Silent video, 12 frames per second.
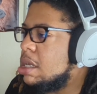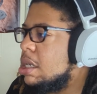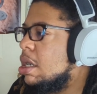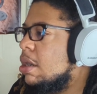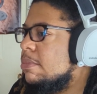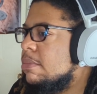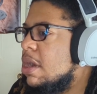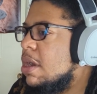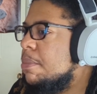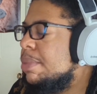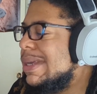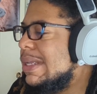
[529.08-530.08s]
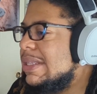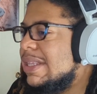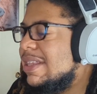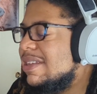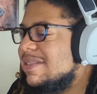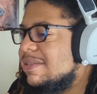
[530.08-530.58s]
Um, but
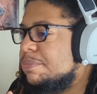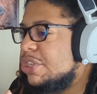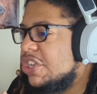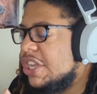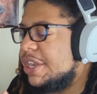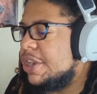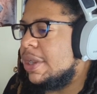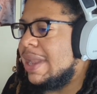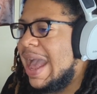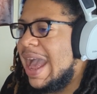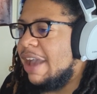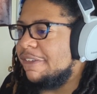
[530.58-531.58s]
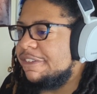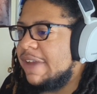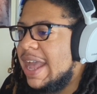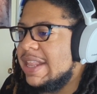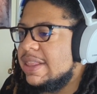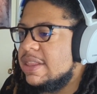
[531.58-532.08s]
this particular laugh,
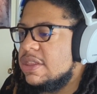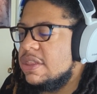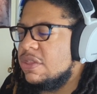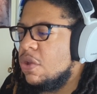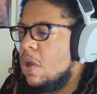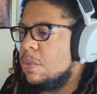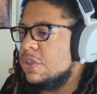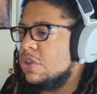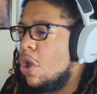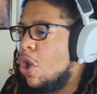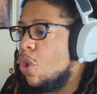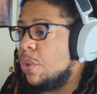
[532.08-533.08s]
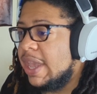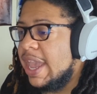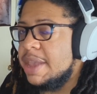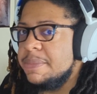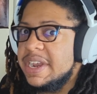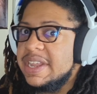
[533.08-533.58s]
I thought was
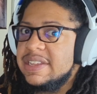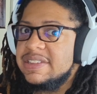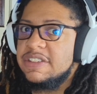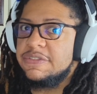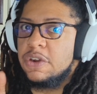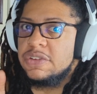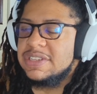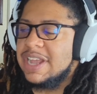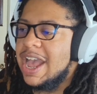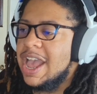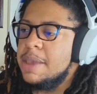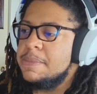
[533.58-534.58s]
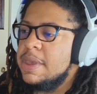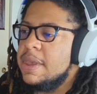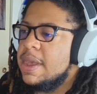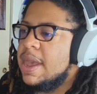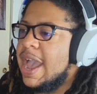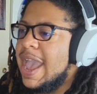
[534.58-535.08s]
okay, but it is his first time,
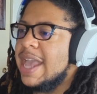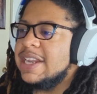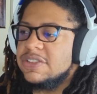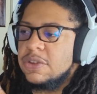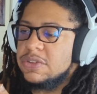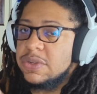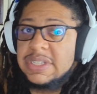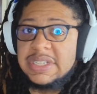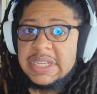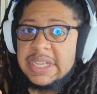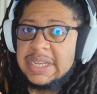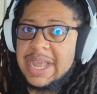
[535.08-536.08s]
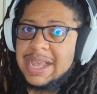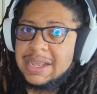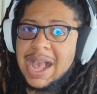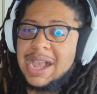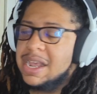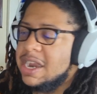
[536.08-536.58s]
and it's also a scene that
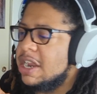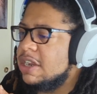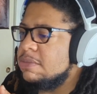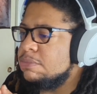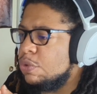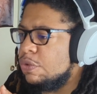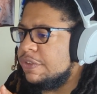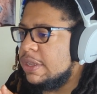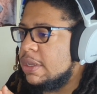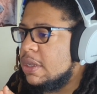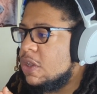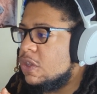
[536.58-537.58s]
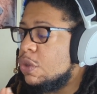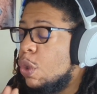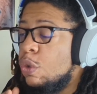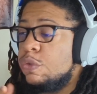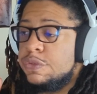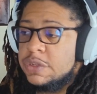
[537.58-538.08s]
got cut out of the movie. So
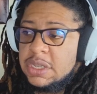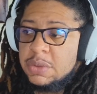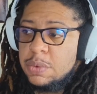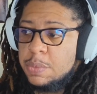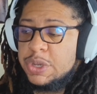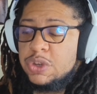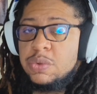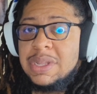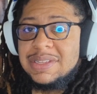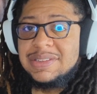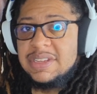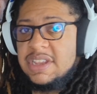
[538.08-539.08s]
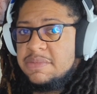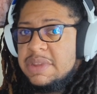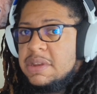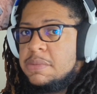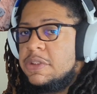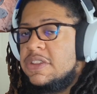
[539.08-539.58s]
hopefully, when we do get to see him
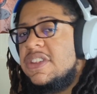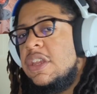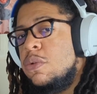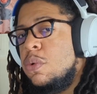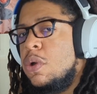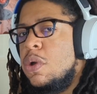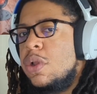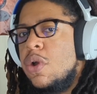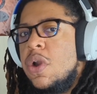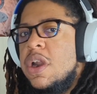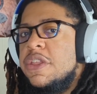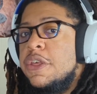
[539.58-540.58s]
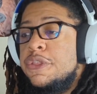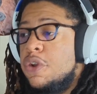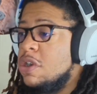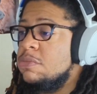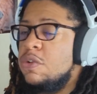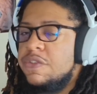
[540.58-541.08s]
in the sequel or the
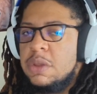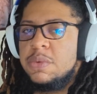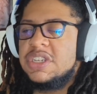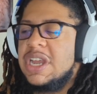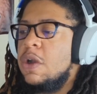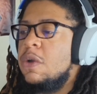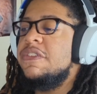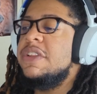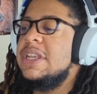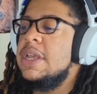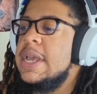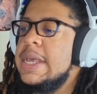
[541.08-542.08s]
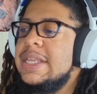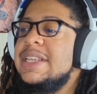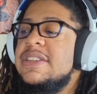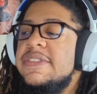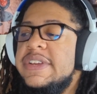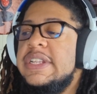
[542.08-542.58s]
third movie, which I hopefully
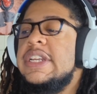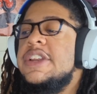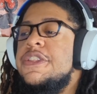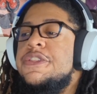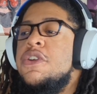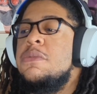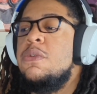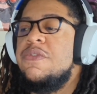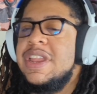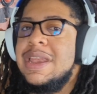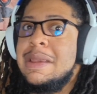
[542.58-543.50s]
he's the villain in the third movie,